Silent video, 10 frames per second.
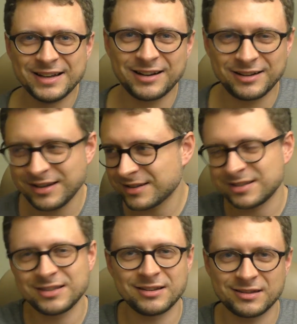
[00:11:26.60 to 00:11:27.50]
I like
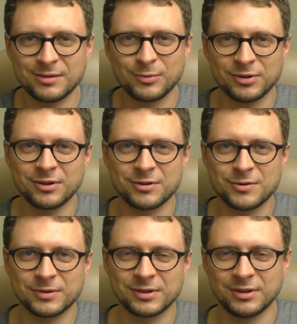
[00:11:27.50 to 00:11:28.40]
seeing them on the
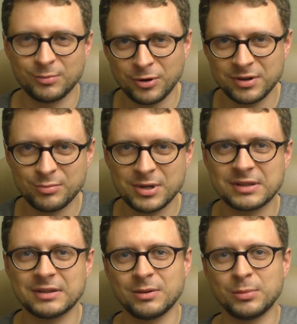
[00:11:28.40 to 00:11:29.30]
road. The more, the, met,
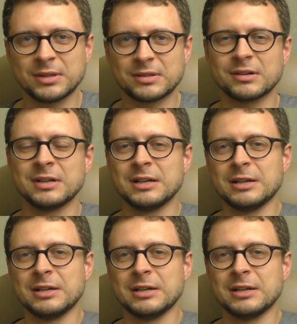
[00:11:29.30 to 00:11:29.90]
the better.